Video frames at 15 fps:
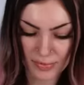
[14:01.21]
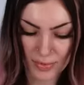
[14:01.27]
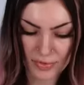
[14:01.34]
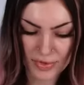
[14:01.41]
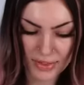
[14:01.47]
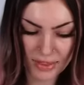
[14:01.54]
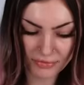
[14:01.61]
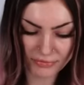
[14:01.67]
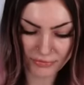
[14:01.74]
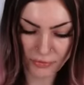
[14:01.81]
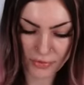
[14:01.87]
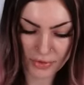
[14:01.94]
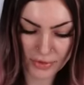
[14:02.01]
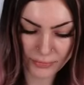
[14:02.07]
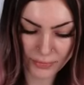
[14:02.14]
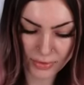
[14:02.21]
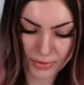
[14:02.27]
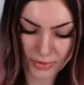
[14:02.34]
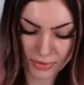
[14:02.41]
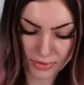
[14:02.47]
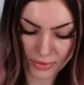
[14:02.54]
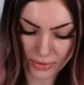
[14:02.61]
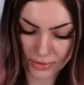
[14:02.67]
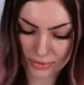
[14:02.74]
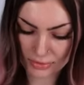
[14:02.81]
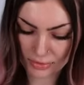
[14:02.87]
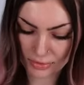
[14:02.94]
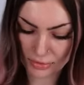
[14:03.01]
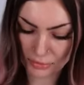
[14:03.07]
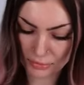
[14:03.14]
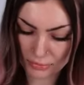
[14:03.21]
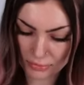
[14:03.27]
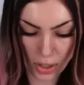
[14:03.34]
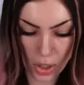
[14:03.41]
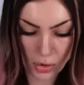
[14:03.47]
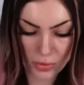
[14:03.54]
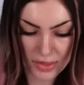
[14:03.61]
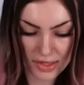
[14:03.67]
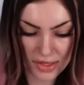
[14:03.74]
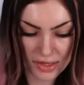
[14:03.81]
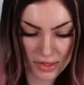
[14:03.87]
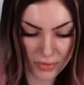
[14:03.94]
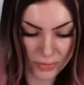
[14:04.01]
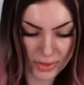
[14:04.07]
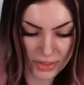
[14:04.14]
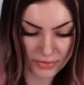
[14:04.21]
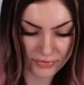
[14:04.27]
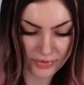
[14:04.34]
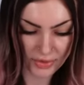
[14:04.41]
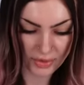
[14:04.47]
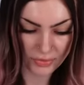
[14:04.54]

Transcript: supposed to get four in one? I don't know. Oh, it's in so many different